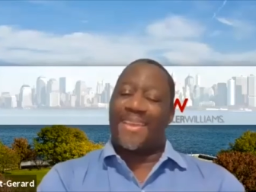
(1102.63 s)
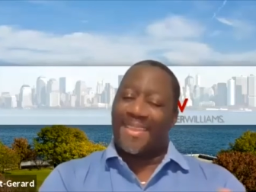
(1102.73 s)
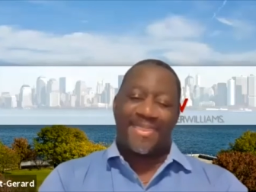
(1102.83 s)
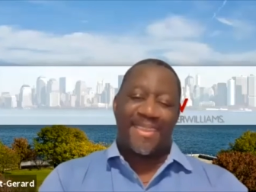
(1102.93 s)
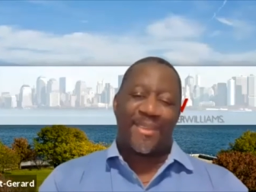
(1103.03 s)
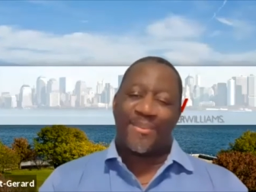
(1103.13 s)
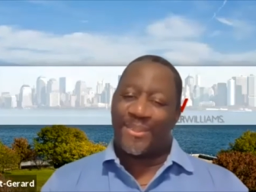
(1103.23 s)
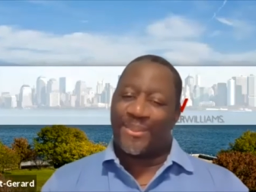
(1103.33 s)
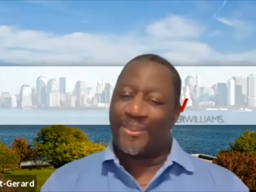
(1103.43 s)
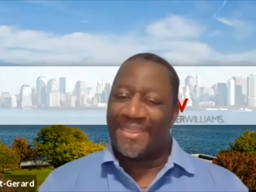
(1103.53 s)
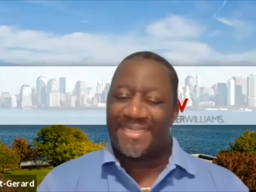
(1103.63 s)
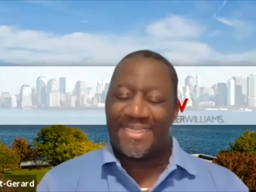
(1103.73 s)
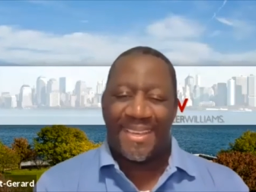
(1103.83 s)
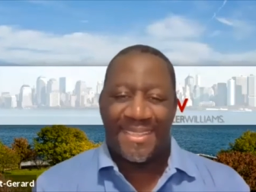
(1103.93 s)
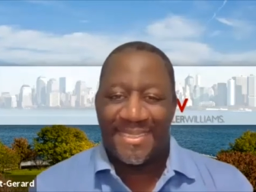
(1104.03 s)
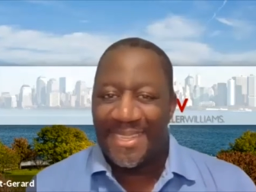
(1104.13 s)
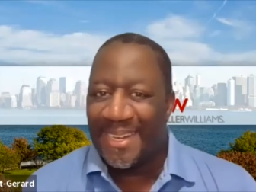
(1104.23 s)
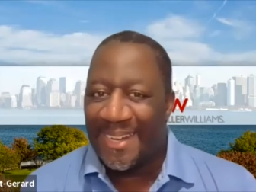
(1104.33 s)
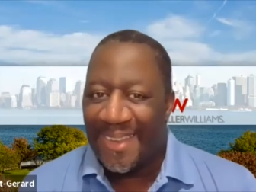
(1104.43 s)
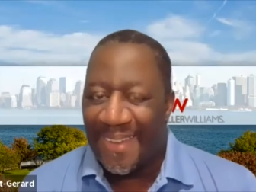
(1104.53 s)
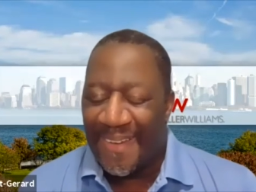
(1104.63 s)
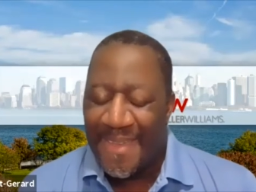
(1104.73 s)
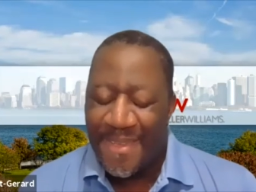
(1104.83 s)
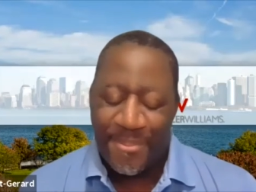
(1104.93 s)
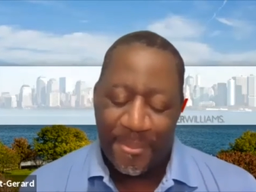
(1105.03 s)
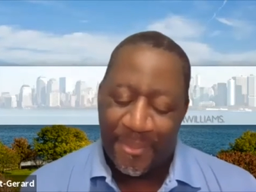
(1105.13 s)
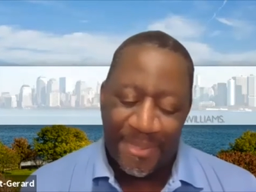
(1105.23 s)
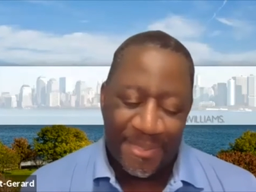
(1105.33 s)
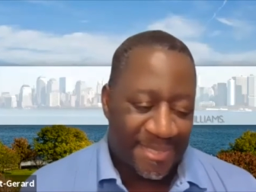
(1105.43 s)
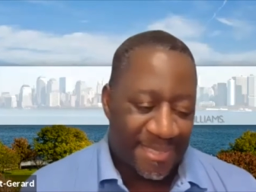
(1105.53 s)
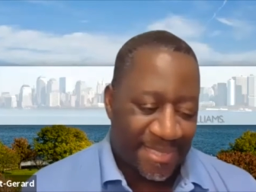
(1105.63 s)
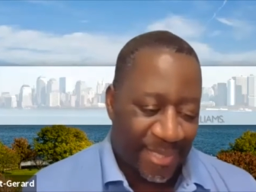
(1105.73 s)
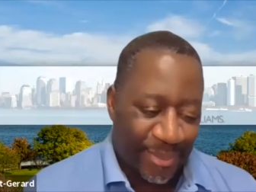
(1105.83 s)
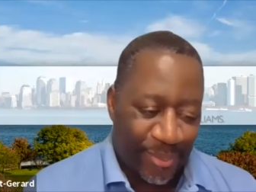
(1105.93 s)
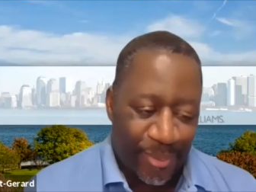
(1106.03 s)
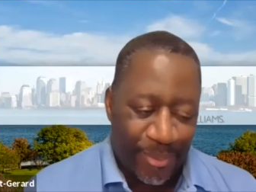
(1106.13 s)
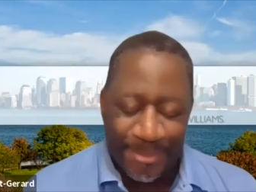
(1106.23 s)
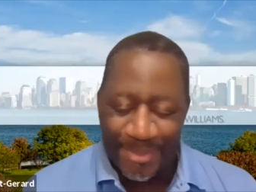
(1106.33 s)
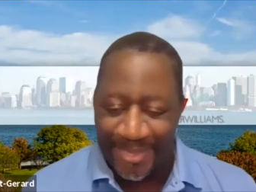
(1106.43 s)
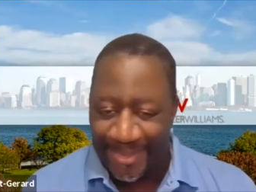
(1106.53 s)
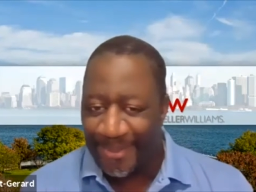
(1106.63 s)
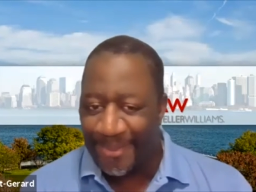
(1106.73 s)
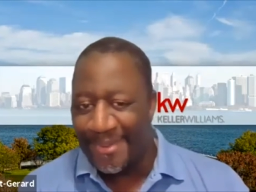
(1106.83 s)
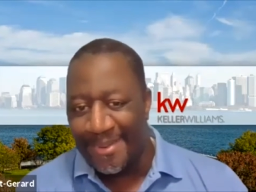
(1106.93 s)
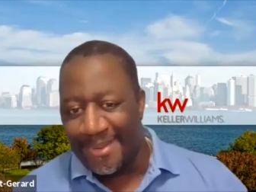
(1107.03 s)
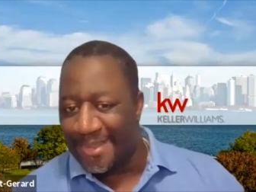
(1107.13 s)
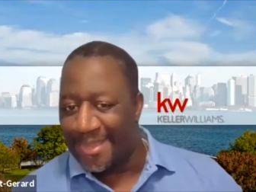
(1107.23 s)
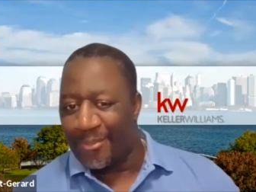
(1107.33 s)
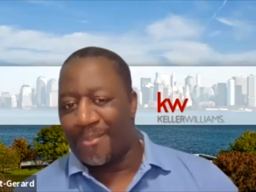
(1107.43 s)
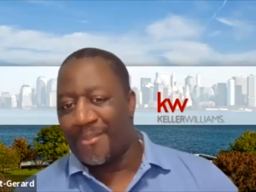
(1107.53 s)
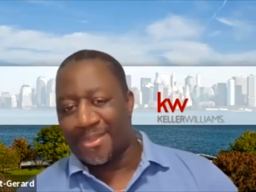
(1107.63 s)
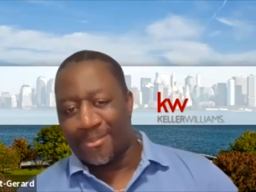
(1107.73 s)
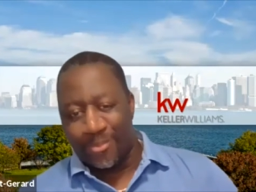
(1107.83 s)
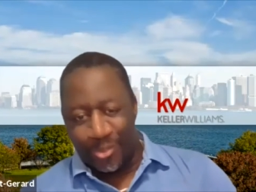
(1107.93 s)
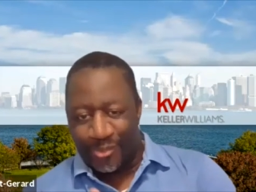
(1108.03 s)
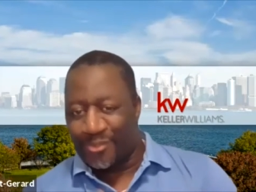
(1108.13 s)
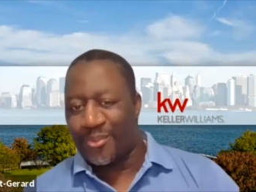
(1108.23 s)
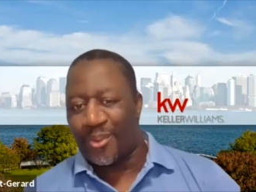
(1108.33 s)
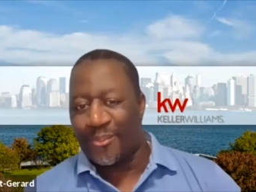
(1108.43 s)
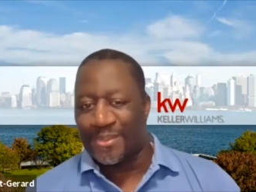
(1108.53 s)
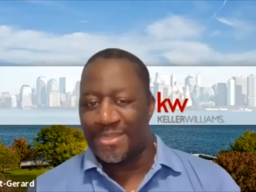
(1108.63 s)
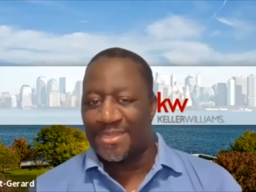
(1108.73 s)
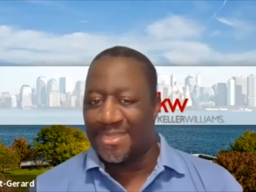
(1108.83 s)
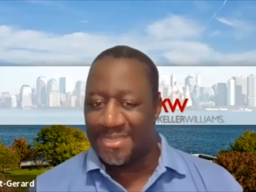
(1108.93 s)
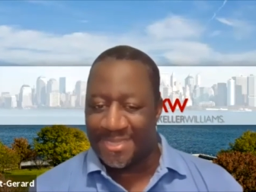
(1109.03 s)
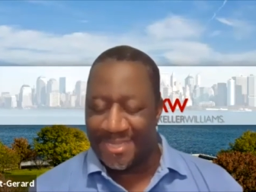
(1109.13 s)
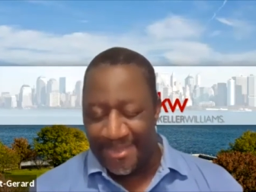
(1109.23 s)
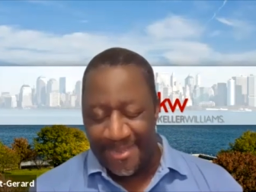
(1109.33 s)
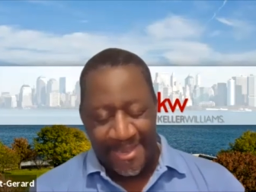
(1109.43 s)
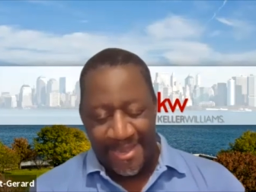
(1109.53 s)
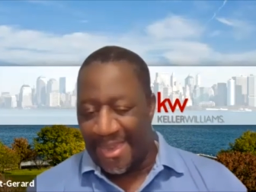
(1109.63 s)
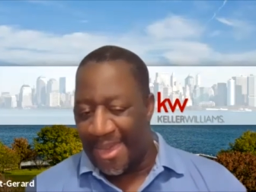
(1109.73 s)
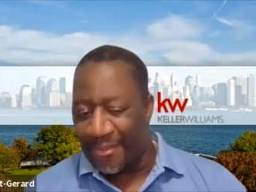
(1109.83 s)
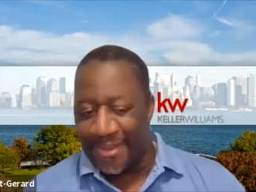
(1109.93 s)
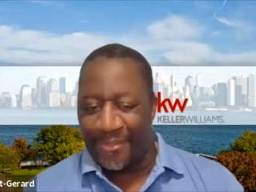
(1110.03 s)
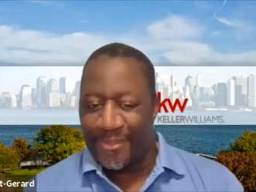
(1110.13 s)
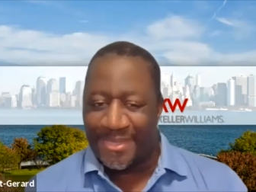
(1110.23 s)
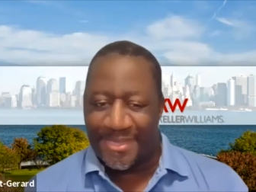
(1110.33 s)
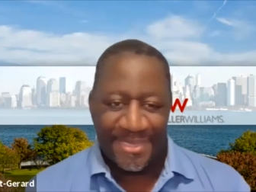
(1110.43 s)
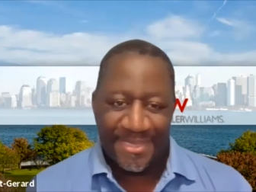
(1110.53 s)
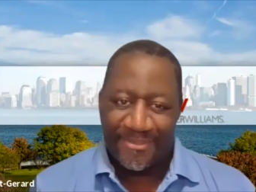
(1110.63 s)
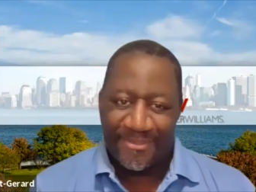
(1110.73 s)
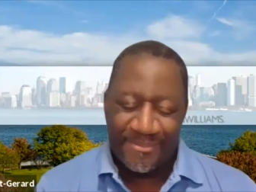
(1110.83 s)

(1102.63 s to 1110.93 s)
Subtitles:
Again, thank you for doing this. Dean, if people are interested in selling their homes here and they want to make the move over to DC, how can they reach us?